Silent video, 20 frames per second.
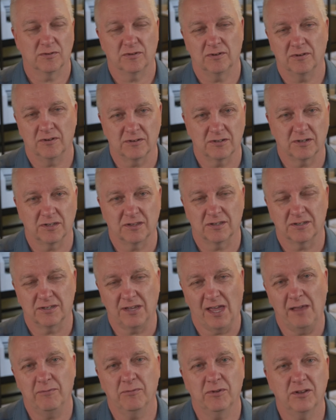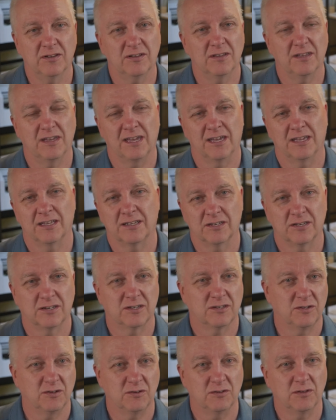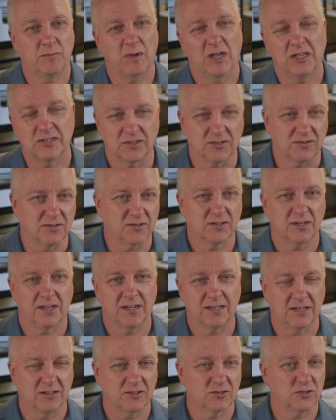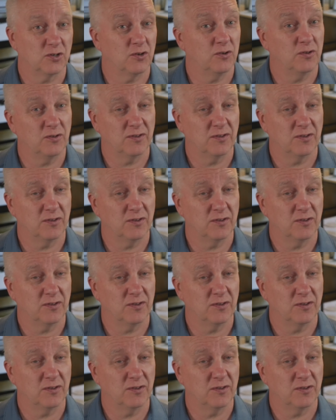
the table and do the pencils, and I'll show you